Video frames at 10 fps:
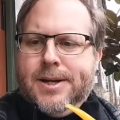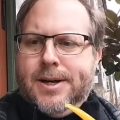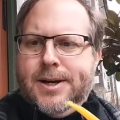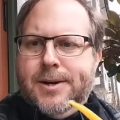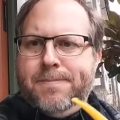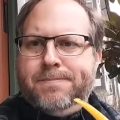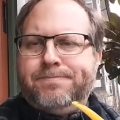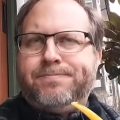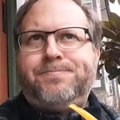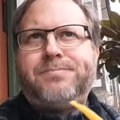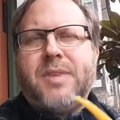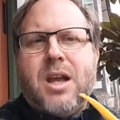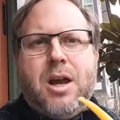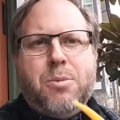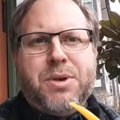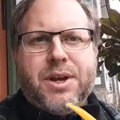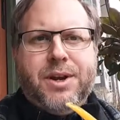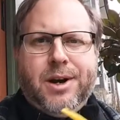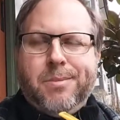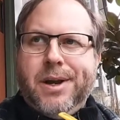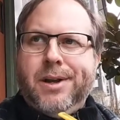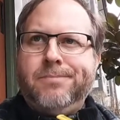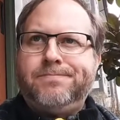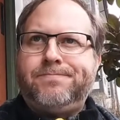I hope you can hear me.